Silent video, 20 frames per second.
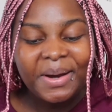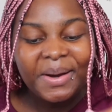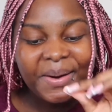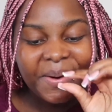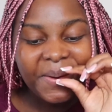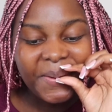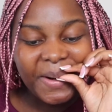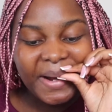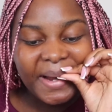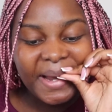
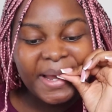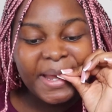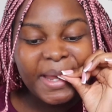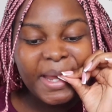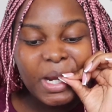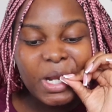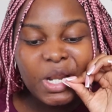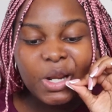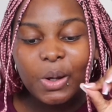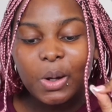why I
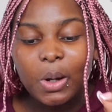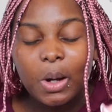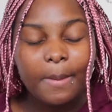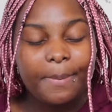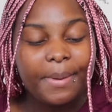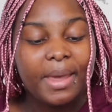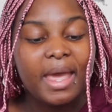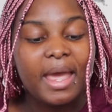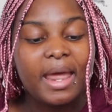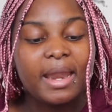had to
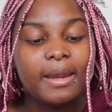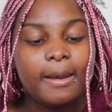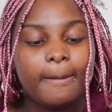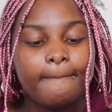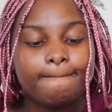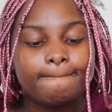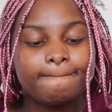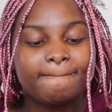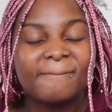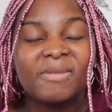open
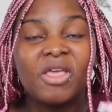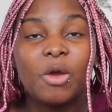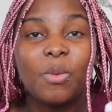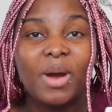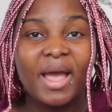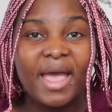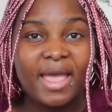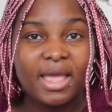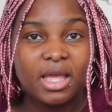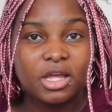
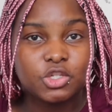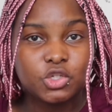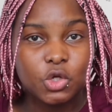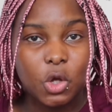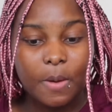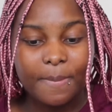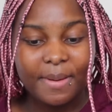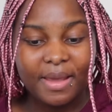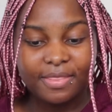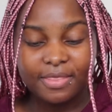
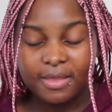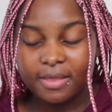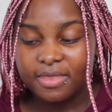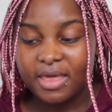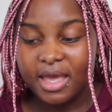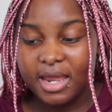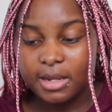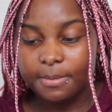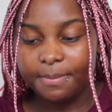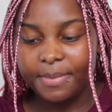the
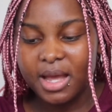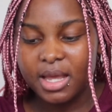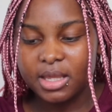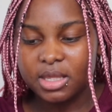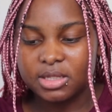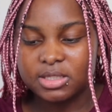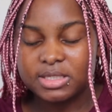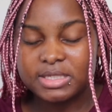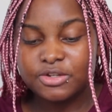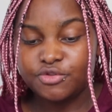3rd
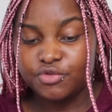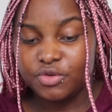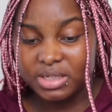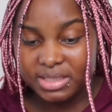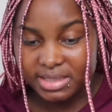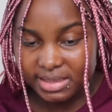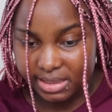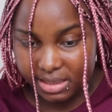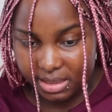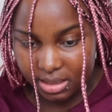packet,
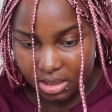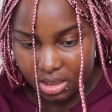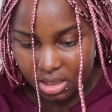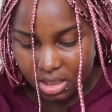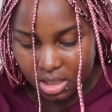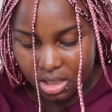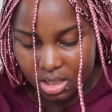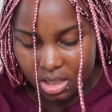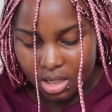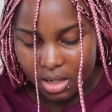seriously,
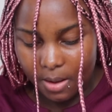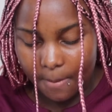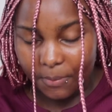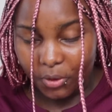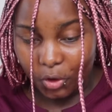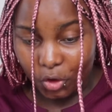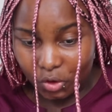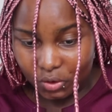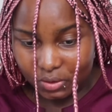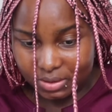
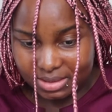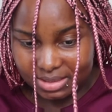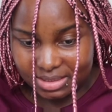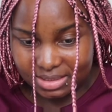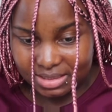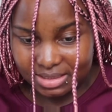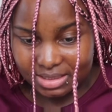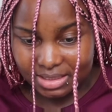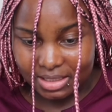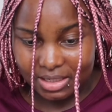
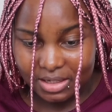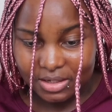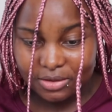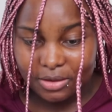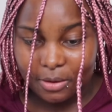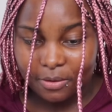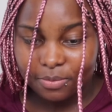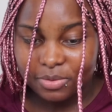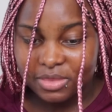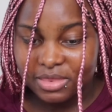because
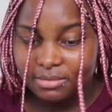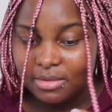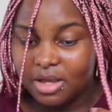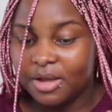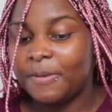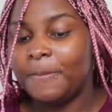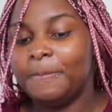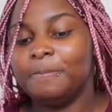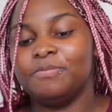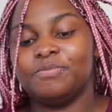the
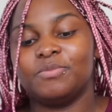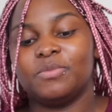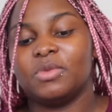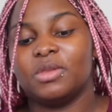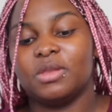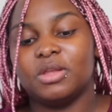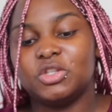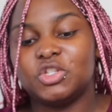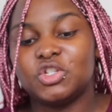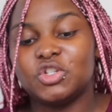
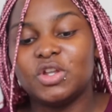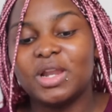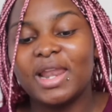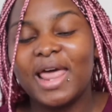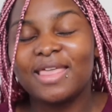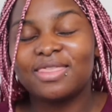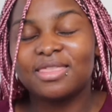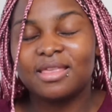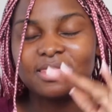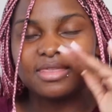you know,
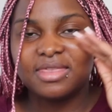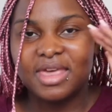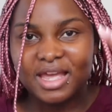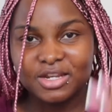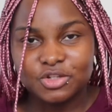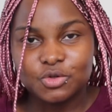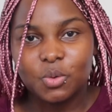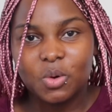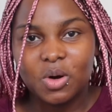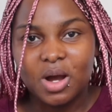like the
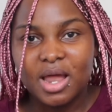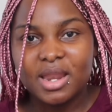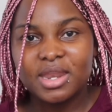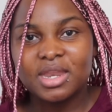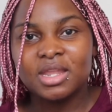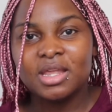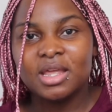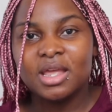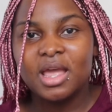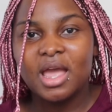3rd
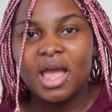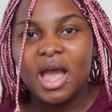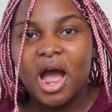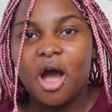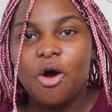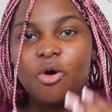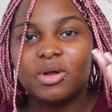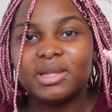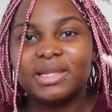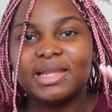one,
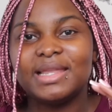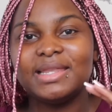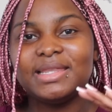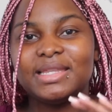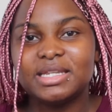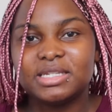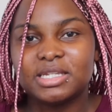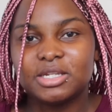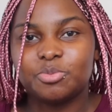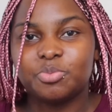I only
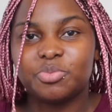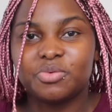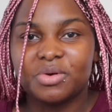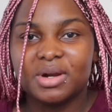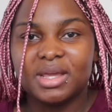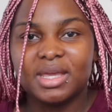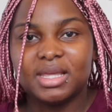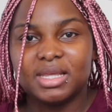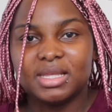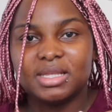needed
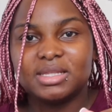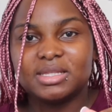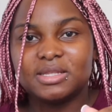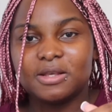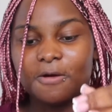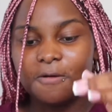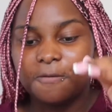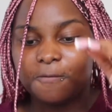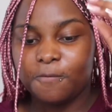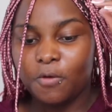braids
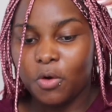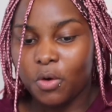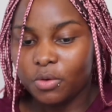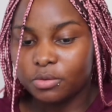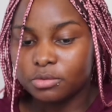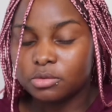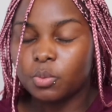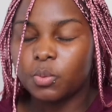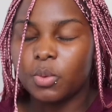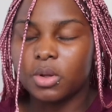
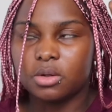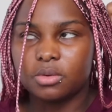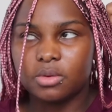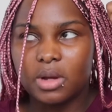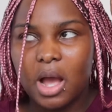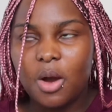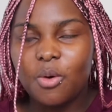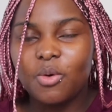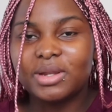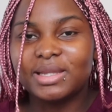for, well,
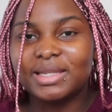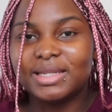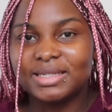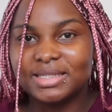I only